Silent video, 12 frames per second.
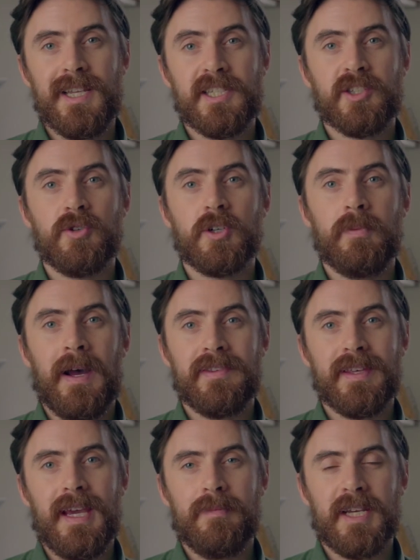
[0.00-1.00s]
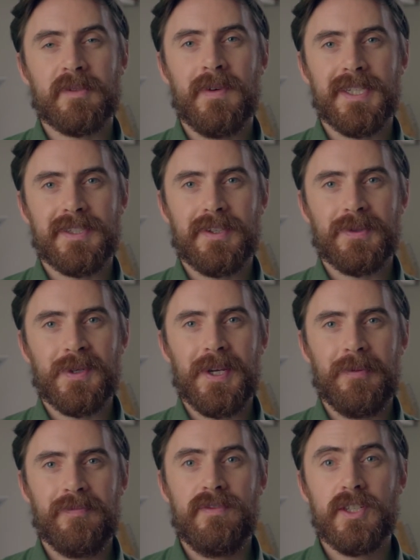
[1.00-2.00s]
let's talk about the MX Master 3.
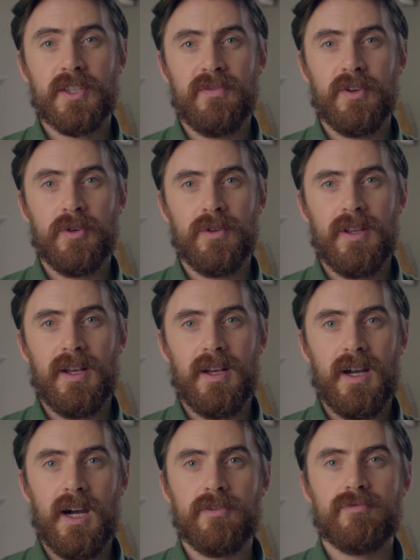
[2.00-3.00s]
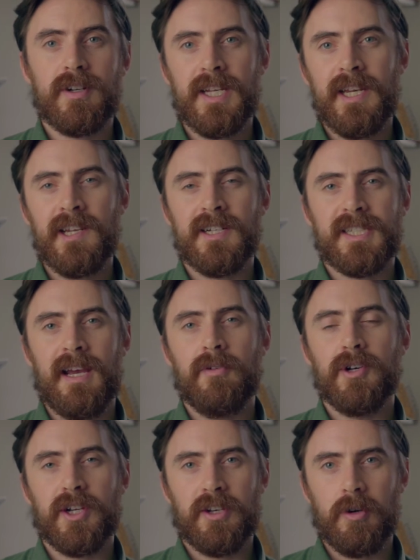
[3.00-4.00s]
First of all, I really liked how
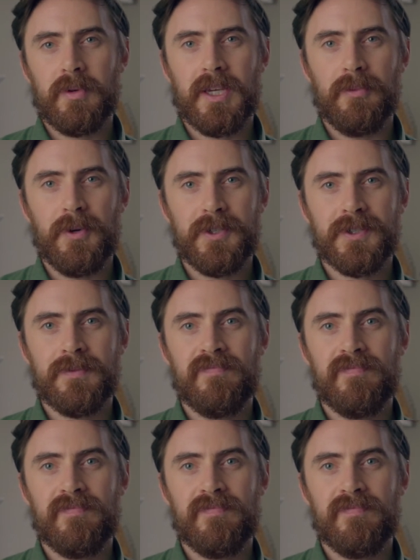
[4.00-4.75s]
ergonomic it was.